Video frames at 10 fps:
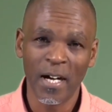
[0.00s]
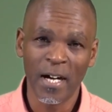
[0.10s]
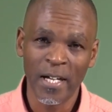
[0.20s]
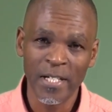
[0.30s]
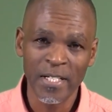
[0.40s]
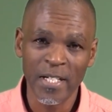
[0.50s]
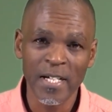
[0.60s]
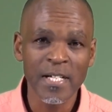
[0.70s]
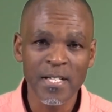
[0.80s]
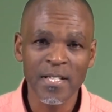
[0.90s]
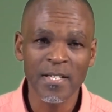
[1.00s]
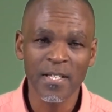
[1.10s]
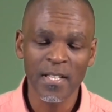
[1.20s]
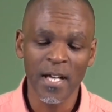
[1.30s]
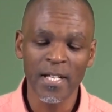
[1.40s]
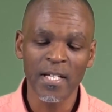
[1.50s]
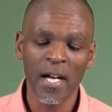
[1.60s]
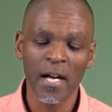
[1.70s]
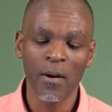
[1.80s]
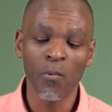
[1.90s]
ideas that
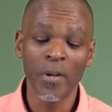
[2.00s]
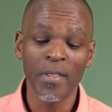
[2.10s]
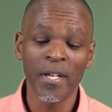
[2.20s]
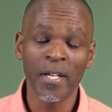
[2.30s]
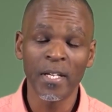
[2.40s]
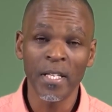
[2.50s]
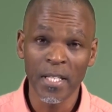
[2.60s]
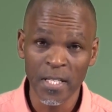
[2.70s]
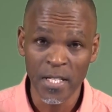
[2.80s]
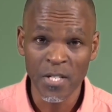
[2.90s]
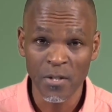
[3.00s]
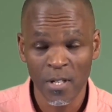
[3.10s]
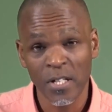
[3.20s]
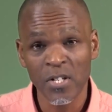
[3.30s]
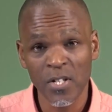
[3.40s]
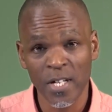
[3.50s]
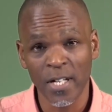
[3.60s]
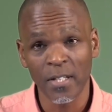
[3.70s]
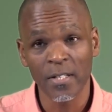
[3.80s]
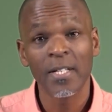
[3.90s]
are within this knowledge strand